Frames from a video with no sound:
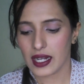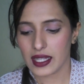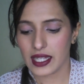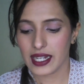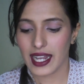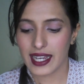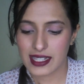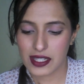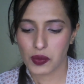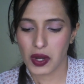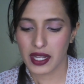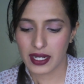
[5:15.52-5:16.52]
The next
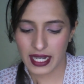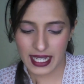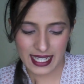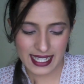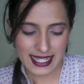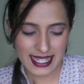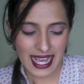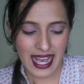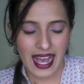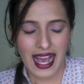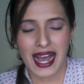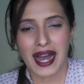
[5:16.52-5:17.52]
one is
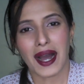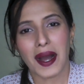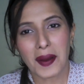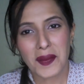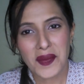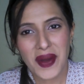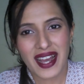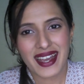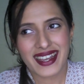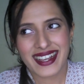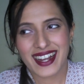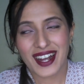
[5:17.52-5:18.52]

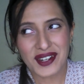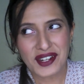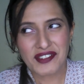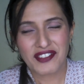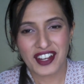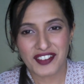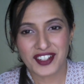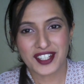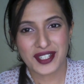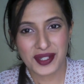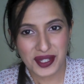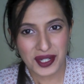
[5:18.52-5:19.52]
my current favorite
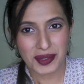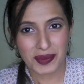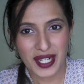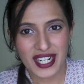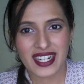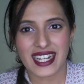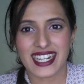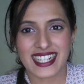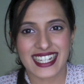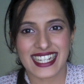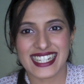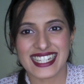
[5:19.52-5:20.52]
YouTuber.
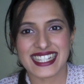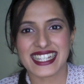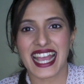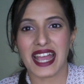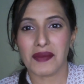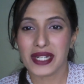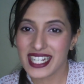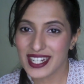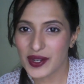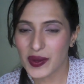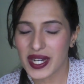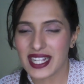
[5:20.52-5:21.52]
It is Emily
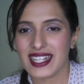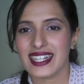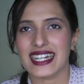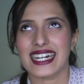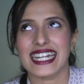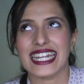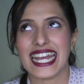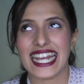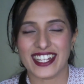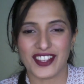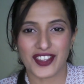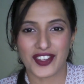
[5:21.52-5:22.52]
Noel
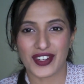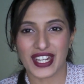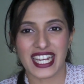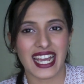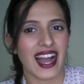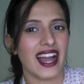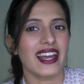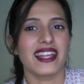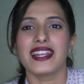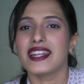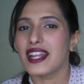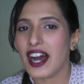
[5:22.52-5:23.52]
83. I
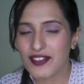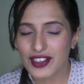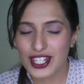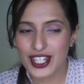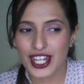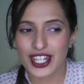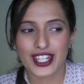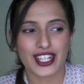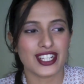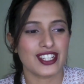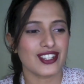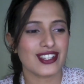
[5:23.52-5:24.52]
love the chick.
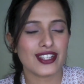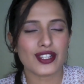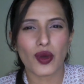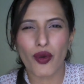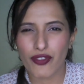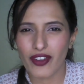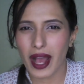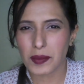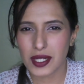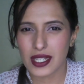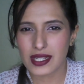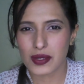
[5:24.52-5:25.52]
She's just so
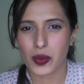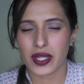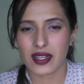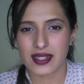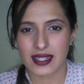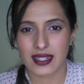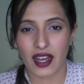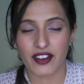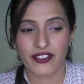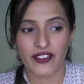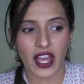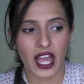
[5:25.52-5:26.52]
fabulous with her stuff,
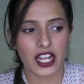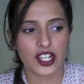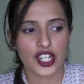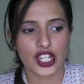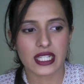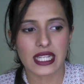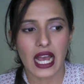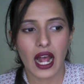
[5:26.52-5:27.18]
and she's